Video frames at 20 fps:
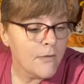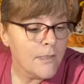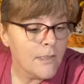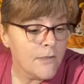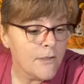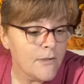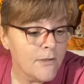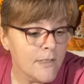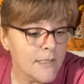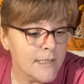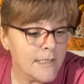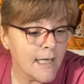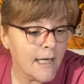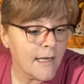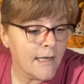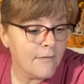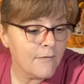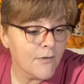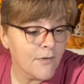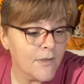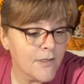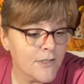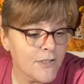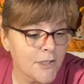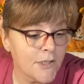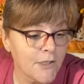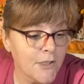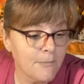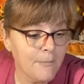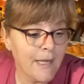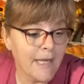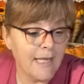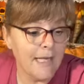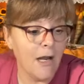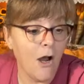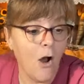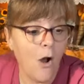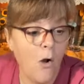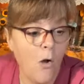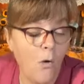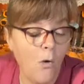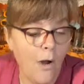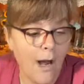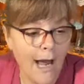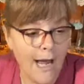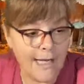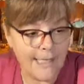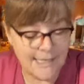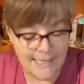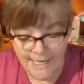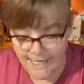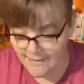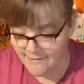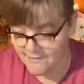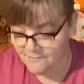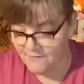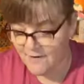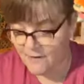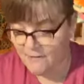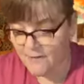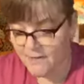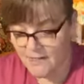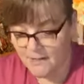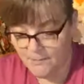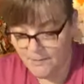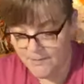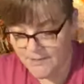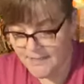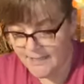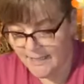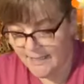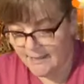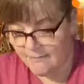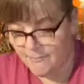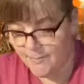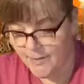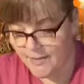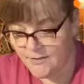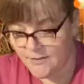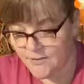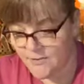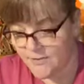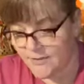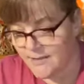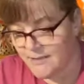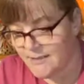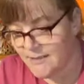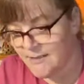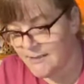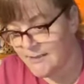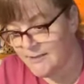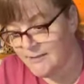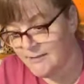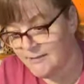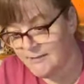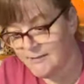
did you decide for dessert you're making? Oh, I found a couple today on Pinterest.